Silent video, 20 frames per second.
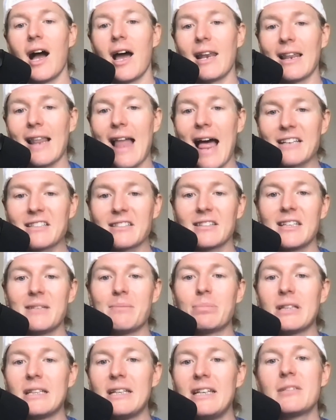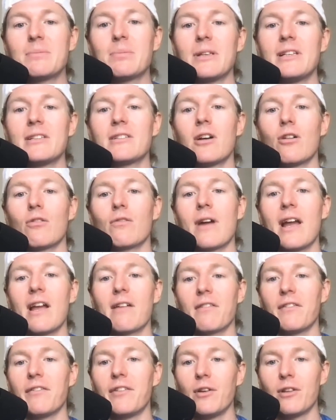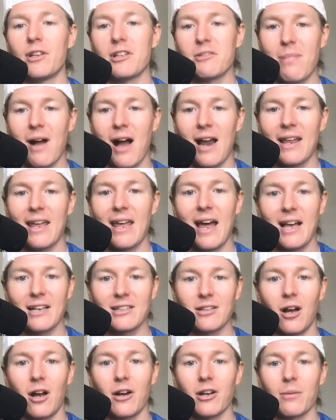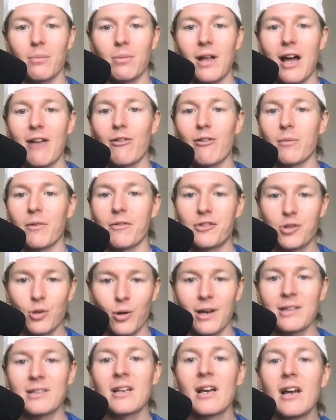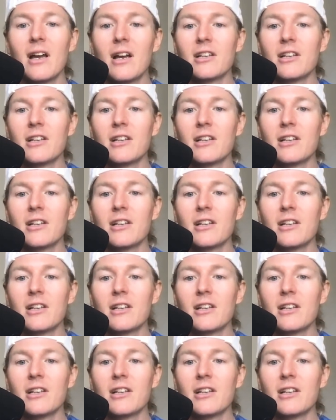Lastly, please go rate and review this podcast on your platform of choice